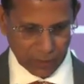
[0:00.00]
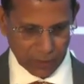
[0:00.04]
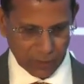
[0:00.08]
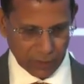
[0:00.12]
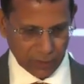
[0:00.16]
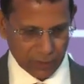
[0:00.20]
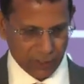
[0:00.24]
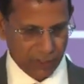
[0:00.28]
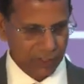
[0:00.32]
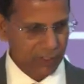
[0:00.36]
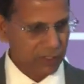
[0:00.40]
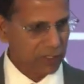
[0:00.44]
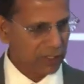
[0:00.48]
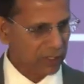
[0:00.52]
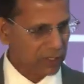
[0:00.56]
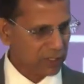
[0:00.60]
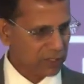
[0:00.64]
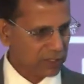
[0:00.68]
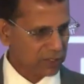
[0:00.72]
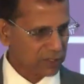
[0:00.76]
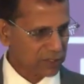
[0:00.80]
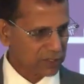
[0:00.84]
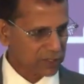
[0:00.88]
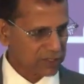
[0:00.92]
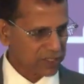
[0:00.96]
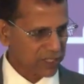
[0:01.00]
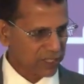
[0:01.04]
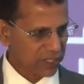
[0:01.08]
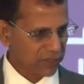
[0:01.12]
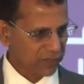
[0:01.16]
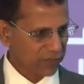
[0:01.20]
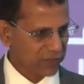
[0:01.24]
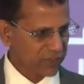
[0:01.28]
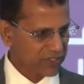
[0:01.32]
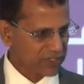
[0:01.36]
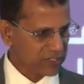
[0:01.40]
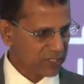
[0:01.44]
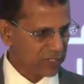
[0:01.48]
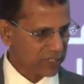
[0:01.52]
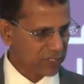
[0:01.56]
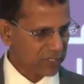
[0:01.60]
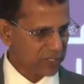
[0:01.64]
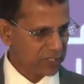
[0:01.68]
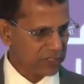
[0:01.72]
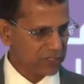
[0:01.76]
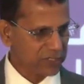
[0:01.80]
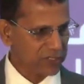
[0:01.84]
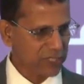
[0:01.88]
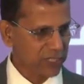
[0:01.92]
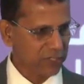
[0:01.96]
The third set of
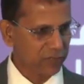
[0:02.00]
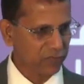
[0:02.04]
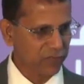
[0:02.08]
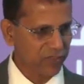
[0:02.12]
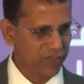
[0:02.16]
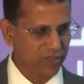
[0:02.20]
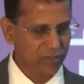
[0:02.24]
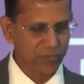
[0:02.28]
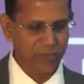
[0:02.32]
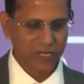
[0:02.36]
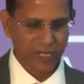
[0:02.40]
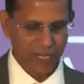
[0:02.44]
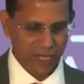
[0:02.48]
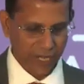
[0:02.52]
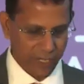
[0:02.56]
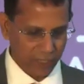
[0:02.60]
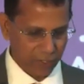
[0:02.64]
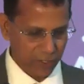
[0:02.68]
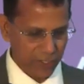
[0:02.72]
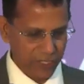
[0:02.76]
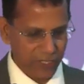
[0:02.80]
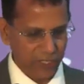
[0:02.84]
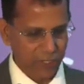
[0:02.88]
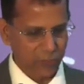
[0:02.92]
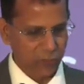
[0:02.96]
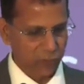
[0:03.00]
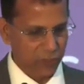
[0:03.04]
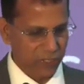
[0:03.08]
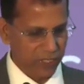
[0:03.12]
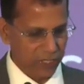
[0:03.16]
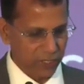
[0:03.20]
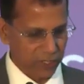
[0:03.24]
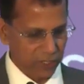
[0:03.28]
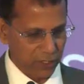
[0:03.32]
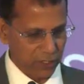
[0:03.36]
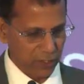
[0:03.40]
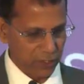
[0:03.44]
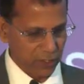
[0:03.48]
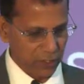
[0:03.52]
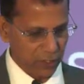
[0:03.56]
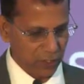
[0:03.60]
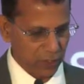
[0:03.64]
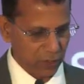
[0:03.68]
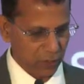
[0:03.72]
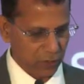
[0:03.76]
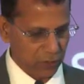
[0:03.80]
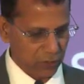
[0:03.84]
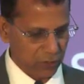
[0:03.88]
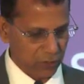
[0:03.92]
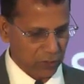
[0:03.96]
facilities that we will be inaugurating today,
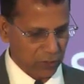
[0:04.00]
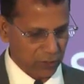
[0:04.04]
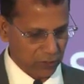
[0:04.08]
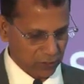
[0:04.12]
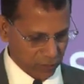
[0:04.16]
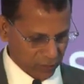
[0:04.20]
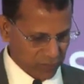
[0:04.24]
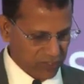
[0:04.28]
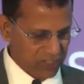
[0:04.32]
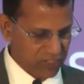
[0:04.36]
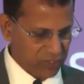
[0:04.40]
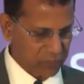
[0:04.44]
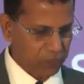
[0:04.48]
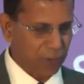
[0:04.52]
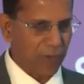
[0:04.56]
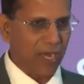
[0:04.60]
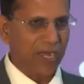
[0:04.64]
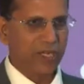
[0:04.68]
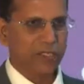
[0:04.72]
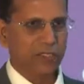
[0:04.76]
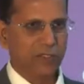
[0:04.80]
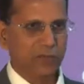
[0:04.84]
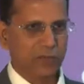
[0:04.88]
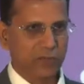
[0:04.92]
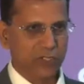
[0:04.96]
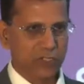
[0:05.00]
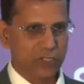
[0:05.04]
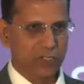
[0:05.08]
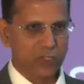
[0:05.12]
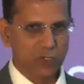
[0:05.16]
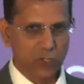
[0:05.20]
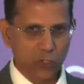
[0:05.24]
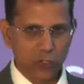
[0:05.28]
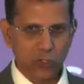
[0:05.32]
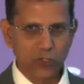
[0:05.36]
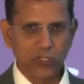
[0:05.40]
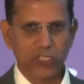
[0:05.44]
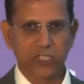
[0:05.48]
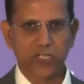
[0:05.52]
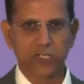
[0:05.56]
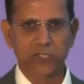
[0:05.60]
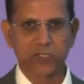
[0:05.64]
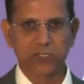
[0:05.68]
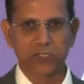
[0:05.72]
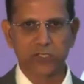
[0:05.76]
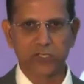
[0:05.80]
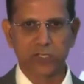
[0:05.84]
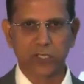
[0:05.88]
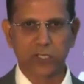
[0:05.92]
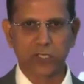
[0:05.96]
which is part of the
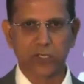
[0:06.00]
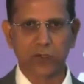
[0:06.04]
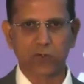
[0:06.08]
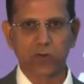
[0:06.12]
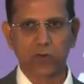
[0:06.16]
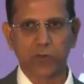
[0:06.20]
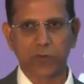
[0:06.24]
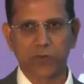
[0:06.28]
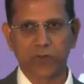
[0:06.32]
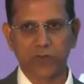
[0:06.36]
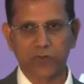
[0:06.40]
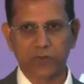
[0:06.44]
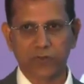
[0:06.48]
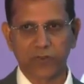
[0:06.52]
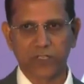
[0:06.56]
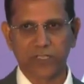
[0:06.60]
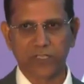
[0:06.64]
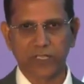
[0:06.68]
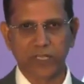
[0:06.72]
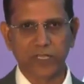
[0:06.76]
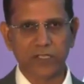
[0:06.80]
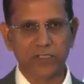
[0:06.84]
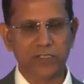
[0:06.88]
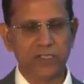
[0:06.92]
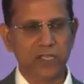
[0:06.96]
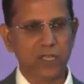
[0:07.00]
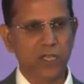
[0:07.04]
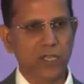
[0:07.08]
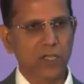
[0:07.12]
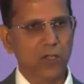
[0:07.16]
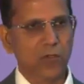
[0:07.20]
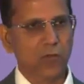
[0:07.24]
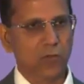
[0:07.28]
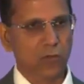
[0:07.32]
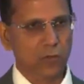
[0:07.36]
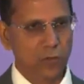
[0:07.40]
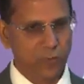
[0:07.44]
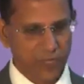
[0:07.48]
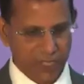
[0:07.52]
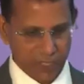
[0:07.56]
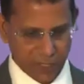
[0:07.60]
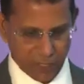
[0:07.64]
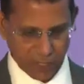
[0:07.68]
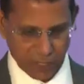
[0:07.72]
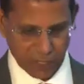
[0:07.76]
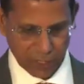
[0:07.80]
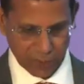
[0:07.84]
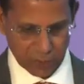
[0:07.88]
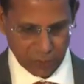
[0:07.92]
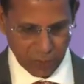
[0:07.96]
solutions group of things, would be
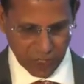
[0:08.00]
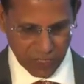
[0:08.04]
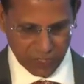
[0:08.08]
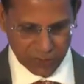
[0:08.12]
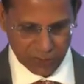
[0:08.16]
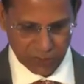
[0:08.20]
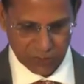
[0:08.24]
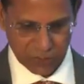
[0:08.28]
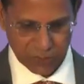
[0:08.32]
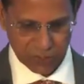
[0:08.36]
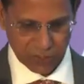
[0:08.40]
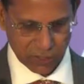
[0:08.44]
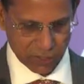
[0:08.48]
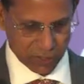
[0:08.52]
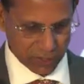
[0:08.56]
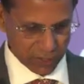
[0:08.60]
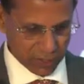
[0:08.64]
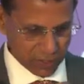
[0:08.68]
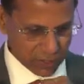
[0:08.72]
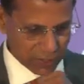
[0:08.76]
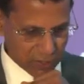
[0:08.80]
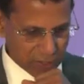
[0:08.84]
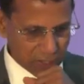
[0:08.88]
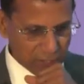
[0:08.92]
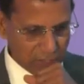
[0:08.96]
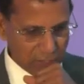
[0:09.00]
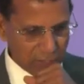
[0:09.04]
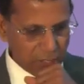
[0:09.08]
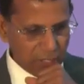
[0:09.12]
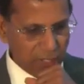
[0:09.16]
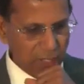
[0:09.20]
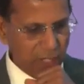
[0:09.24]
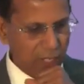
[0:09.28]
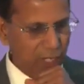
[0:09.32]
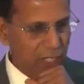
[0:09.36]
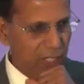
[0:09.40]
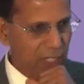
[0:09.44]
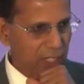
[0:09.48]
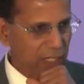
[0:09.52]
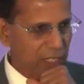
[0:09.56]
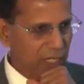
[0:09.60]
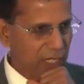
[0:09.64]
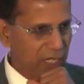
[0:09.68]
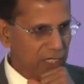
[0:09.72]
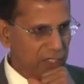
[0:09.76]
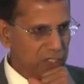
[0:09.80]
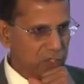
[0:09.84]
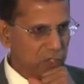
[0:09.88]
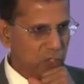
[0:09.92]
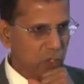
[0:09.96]
the advanced
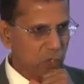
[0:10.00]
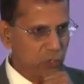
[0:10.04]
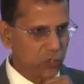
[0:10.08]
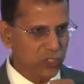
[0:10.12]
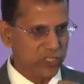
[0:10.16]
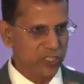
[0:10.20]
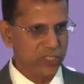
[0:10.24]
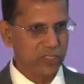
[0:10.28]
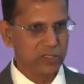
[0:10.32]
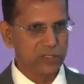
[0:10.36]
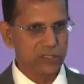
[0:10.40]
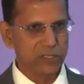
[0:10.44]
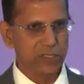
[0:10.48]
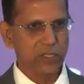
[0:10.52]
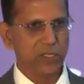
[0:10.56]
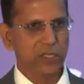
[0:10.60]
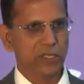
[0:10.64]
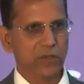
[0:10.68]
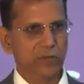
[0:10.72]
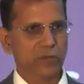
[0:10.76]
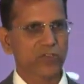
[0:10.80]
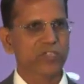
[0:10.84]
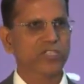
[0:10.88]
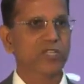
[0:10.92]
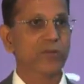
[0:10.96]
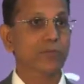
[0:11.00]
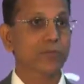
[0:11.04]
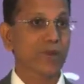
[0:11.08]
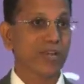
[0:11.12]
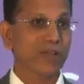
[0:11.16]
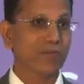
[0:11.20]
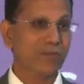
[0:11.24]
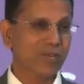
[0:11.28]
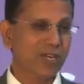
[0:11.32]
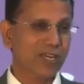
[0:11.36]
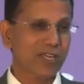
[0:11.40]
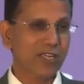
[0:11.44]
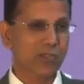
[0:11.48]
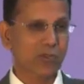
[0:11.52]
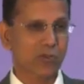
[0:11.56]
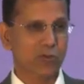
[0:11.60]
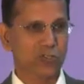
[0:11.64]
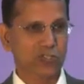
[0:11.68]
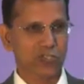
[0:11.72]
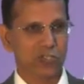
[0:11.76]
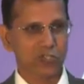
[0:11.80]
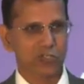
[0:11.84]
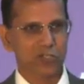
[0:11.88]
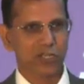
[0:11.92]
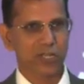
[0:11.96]
glass solutions, which are primarily
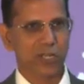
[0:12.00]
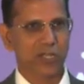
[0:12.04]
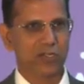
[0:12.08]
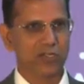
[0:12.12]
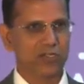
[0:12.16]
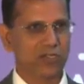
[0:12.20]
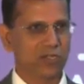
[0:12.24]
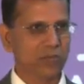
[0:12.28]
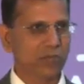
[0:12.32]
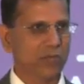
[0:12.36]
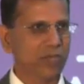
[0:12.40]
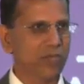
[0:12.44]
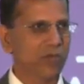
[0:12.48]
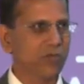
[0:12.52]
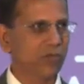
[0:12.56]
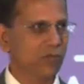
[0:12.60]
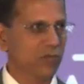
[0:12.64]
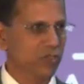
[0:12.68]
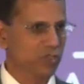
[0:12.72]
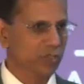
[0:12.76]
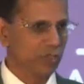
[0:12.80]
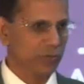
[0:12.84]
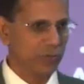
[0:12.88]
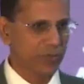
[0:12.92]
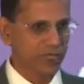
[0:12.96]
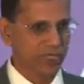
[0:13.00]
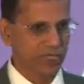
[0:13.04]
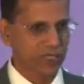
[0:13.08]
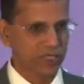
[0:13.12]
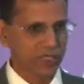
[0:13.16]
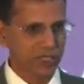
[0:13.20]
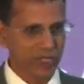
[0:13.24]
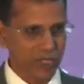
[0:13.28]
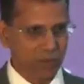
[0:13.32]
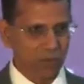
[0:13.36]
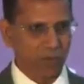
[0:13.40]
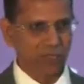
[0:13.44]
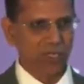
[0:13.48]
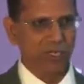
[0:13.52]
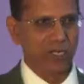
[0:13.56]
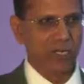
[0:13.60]
closer to the customer, which will be the double